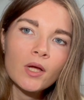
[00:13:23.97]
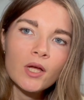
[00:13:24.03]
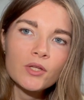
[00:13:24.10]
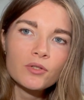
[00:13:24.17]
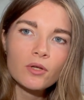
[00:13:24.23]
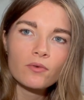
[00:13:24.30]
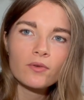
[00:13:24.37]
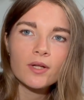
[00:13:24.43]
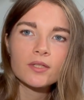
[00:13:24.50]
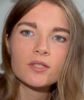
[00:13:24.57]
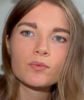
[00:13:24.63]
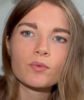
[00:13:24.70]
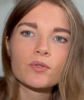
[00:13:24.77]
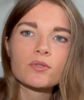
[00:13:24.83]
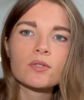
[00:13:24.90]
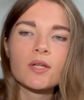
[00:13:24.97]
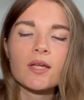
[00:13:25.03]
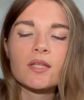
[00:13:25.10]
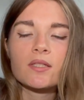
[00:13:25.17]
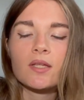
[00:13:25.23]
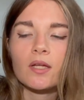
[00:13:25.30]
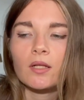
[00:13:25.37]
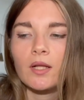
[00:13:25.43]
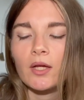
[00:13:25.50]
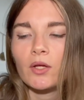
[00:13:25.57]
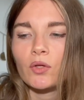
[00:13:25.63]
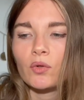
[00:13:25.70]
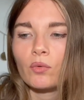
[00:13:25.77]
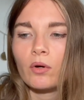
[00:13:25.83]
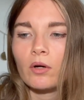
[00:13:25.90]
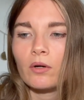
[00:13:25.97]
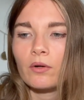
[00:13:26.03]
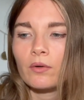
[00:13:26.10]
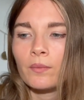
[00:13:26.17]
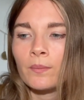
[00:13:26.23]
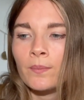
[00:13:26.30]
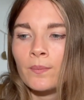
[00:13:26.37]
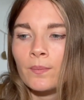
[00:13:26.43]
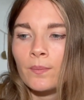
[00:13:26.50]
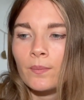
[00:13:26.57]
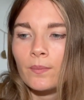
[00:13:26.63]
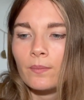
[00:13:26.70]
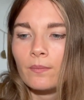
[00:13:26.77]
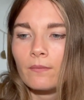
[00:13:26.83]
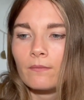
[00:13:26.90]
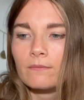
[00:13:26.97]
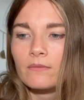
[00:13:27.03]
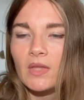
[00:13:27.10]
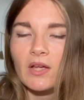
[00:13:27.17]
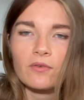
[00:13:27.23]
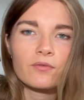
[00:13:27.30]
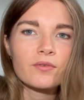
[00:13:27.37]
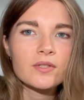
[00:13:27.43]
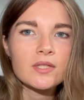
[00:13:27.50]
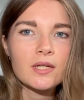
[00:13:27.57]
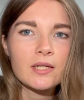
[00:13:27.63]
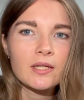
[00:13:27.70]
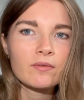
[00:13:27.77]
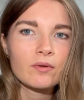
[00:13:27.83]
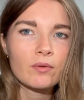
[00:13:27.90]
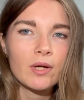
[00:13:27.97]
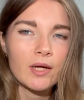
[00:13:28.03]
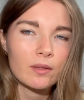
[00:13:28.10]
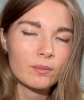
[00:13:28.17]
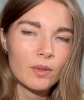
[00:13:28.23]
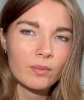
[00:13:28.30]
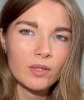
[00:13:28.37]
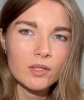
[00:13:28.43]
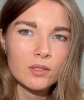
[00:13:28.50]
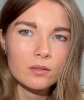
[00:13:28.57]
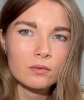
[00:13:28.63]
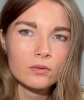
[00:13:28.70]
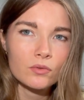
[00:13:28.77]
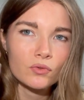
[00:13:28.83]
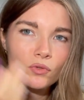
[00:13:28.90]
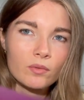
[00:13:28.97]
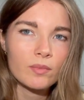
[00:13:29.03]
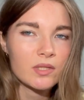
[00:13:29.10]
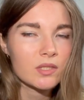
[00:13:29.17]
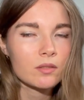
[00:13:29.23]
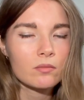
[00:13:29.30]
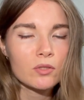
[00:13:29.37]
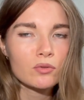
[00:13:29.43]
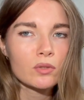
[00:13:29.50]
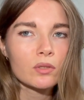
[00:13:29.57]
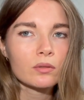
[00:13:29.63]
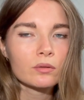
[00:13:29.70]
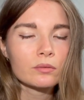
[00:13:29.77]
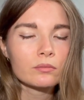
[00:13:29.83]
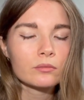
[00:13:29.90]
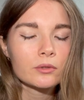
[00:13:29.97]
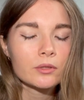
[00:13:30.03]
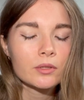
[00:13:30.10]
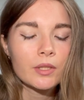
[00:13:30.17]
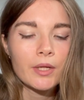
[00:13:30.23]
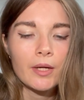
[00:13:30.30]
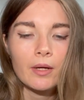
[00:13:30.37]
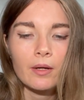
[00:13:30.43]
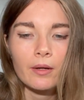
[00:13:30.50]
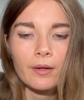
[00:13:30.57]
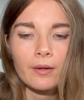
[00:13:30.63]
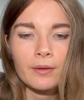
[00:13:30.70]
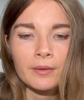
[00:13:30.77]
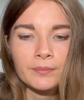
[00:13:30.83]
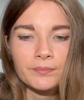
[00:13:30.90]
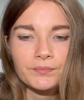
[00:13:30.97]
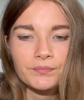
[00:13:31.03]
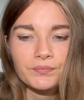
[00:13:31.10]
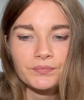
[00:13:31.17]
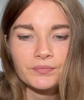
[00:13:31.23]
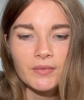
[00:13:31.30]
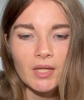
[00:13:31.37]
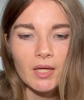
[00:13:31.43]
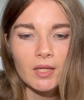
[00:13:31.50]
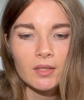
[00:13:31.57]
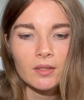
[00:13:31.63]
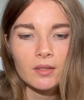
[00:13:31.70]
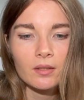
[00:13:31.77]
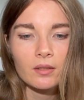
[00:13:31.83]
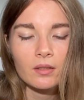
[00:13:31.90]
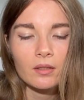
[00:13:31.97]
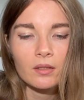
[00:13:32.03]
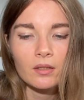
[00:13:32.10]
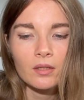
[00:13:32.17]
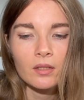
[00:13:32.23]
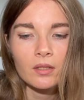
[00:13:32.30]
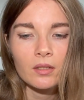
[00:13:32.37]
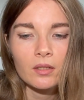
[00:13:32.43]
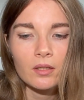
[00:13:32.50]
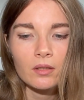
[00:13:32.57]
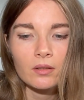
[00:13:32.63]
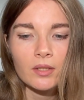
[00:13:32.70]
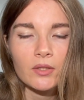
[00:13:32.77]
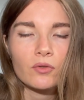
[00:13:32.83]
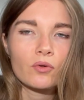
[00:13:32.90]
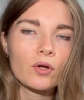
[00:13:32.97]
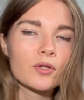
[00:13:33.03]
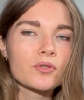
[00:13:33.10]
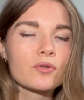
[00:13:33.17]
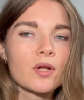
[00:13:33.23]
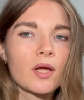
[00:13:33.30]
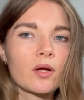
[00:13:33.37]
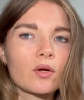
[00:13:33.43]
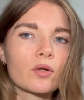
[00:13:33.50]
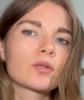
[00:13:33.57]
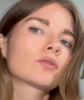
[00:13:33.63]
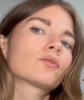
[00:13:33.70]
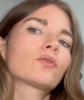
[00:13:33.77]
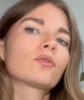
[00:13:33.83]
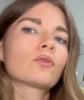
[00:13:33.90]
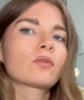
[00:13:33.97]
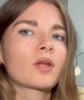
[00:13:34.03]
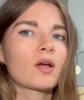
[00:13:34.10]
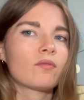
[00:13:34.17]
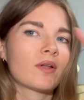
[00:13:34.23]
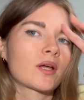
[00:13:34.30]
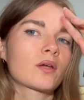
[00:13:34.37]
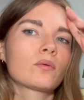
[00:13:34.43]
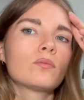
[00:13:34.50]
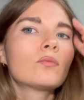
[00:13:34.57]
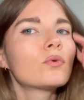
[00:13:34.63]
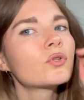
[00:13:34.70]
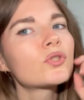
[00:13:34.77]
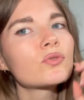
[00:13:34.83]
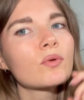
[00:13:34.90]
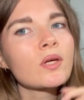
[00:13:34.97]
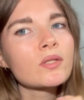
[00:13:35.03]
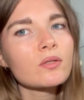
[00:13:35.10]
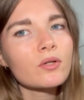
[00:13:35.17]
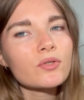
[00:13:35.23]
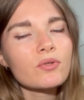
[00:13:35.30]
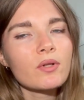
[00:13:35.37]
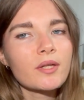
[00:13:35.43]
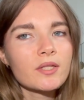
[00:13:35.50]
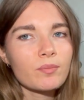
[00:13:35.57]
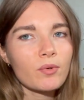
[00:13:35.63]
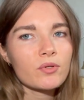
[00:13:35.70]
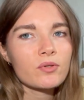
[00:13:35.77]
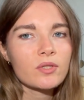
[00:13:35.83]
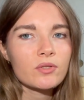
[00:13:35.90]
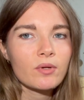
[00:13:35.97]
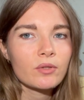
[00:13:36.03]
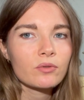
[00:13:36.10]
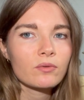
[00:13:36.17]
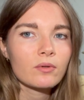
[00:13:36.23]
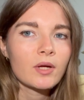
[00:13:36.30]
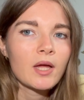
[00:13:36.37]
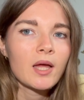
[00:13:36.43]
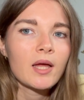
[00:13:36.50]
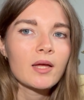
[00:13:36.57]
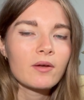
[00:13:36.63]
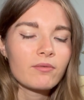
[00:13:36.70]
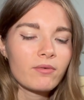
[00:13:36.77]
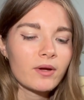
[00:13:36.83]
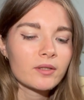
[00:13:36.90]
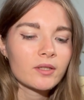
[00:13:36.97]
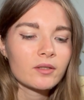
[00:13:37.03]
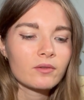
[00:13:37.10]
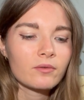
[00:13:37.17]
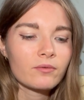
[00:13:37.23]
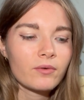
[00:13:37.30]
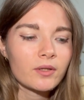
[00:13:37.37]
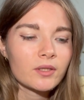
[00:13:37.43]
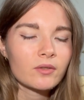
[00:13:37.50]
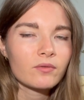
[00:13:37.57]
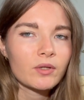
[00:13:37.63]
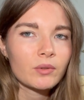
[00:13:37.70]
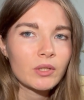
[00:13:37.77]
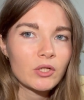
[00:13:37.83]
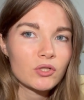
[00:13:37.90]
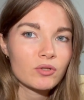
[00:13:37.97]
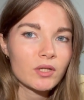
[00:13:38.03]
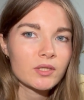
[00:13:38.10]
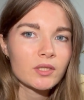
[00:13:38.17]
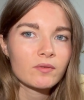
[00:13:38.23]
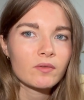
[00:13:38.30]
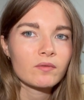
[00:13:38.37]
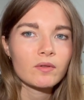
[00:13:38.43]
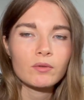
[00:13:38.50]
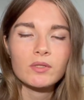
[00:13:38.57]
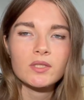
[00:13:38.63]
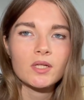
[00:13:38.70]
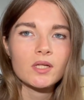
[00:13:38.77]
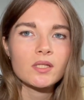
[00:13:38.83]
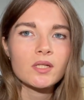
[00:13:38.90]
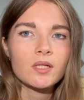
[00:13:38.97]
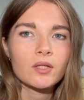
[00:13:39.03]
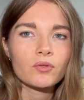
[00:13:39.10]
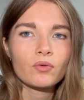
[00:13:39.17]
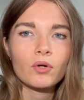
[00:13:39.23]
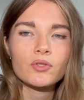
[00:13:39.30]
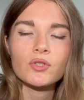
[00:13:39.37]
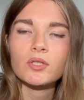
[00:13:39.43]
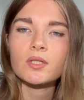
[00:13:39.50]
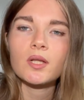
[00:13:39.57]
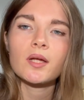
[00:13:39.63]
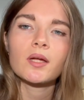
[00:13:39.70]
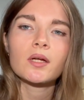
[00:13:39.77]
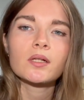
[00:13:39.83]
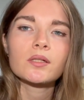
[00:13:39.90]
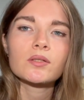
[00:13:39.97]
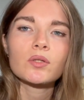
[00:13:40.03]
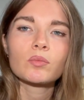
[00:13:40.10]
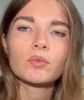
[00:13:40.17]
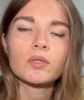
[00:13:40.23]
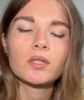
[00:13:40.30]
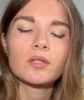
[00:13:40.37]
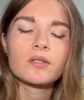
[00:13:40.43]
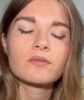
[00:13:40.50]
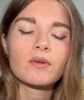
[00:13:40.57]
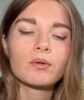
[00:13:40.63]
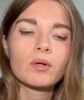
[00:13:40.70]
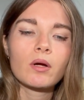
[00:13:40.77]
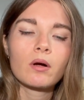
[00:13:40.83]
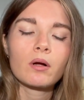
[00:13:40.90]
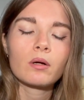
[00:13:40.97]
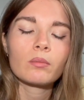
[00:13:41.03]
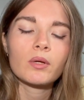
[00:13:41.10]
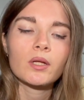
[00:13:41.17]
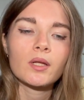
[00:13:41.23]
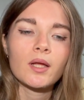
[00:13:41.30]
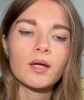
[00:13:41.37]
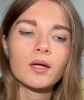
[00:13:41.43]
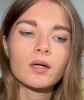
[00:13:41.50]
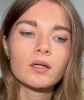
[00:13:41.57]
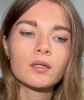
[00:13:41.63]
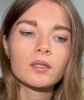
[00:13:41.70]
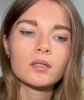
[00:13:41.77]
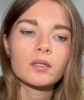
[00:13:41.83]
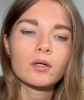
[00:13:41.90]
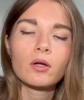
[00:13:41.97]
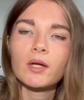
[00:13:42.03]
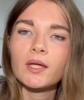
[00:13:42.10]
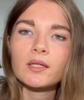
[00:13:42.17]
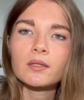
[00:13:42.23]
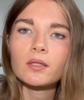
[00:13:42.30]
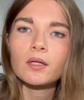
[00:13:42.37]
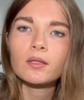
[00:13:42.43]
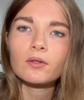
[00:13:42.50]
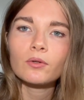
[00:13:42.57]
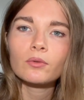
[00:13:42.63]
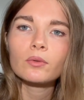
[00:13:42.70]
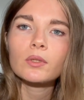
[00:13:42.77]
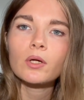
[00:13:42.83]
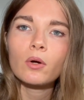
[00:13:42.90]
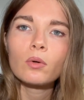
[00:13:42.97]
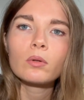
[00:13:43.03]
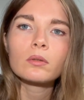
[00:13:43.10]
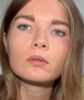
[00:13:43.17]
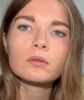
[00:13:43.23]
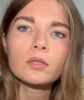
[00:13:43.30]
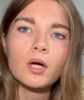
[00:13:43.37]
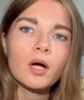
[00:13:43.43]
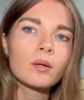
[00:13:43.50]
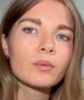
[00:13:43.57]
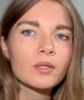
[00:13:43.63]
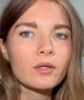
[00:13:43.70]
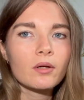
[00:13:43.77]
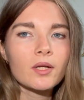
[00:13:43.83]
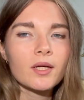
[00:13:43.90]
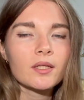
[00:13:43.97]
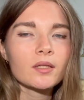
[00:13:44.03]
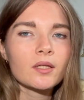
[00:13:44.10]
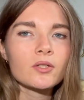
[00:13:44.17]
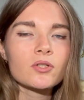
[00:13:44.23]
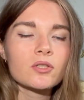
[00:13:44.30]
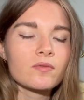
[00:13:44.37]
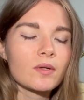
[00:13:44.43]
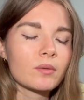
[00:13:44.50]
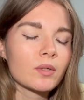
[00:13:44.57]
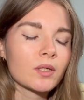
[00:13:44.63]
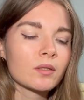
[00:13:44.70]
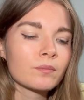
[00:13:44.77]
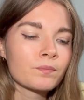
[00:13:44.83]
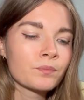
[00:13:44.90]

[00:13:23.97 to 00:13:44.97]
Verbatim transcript: So I feel like this person likes that like you are like physically very like maybe symmetrical, and that you also like you don't have like mood swings. Also, this person is going to find that very attractive and very sexy, that you are just like someone that is very calm and like collected, cool, calm and collected, just very